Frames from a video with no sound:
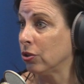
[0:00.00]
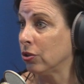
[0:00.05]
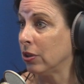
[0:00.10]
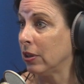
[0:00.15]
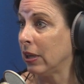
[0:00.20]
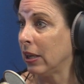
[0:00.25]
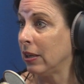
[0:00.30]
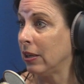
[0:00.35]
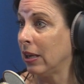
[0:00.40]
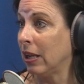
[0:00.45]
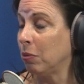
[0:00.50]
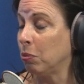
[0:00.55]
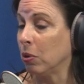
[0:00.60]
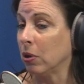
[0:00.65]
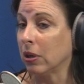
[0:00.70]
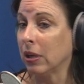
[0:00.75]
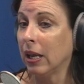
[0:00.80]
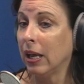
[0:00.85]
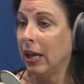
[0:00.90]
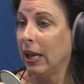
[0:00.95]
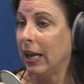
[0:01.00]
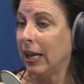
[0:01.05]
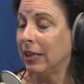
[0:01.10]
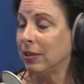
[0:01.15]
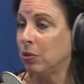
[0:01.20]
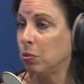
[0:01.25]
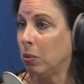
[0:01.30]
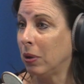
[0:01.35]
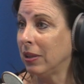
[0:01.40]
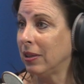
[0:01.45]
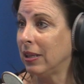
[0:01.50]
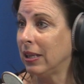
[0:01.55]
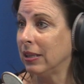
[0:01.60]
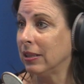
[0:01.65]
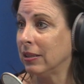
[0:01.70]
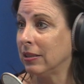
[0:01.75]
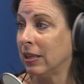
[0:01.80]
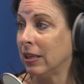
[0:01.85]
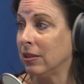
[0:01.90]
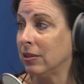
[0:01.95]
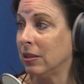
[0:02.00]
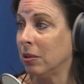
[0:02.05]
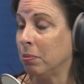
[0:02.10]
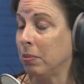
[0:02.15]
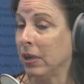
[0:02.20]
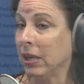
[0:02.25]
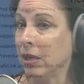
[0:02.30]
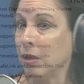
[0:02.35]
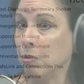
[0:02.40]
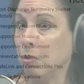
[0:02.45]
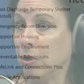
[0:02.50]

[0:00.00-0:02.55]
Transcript: and that network. It's one thing to tell somebody, well,